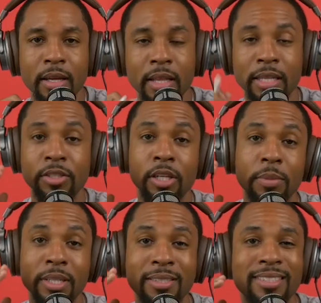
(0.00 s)
ladies and
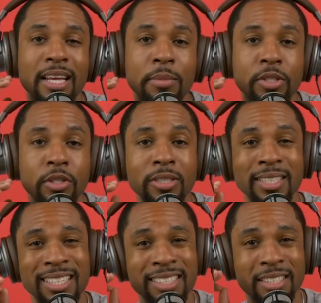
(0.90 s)
gentlemen this is thomas
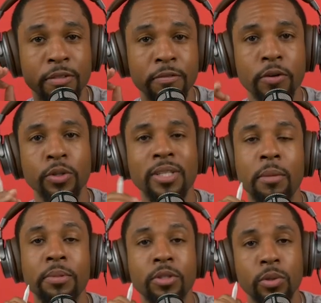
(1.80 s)
cooksey and this is the first
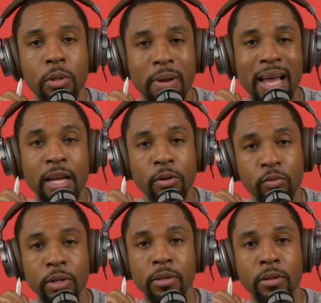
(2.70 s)
episode of behind the
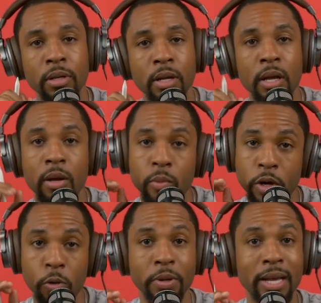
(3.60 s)
reel we
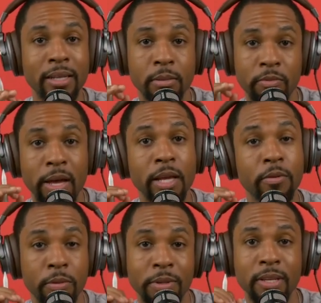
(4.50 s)
hope you got some value
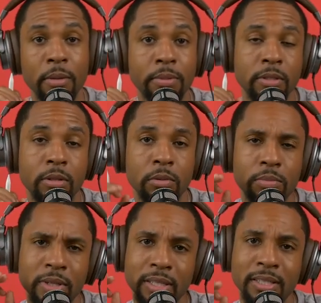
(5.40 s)
from this episode
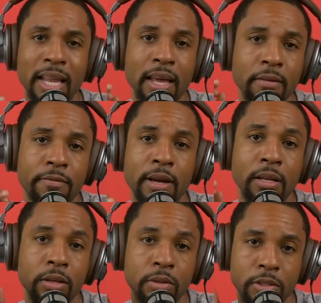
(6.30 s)
please like
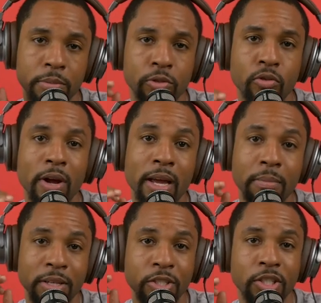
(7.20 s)
follow
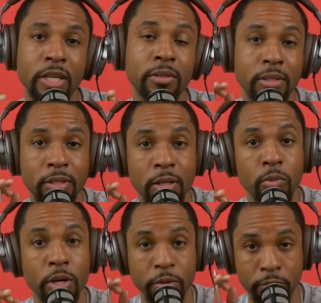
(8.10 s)
subscribe and share to
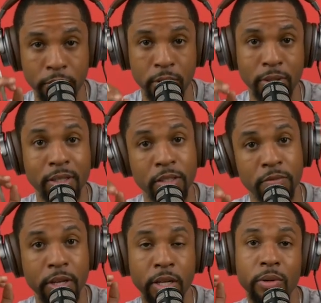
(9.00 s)
someone you feel that this
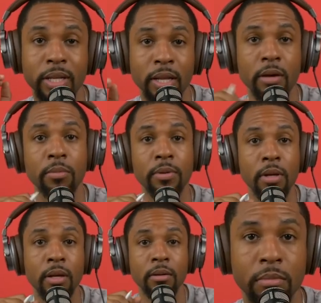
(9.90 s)
video can help
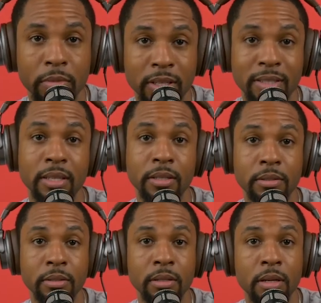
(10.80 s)
this
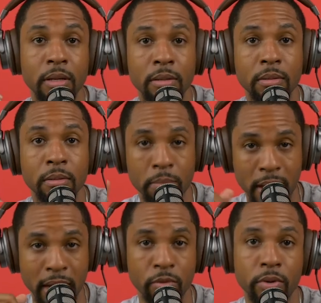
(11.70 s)
is behind the